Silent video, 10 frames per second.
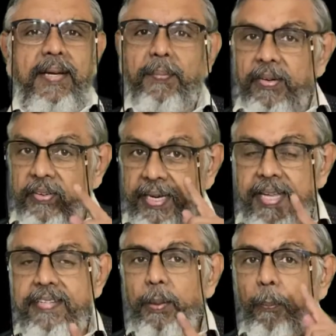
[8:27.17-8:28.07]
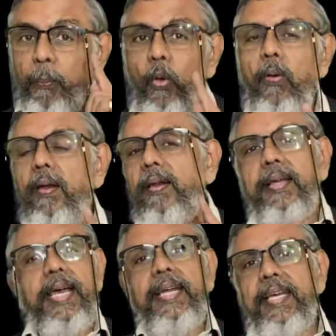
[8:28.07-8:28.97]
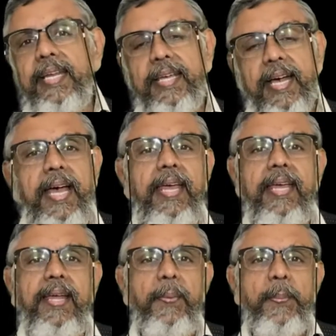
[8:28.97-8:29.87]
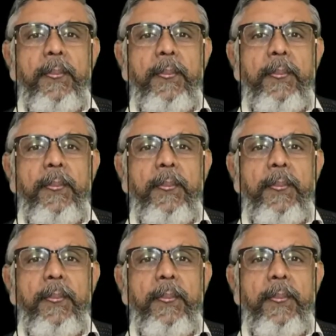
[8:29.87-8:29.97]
But whereas a pull category guy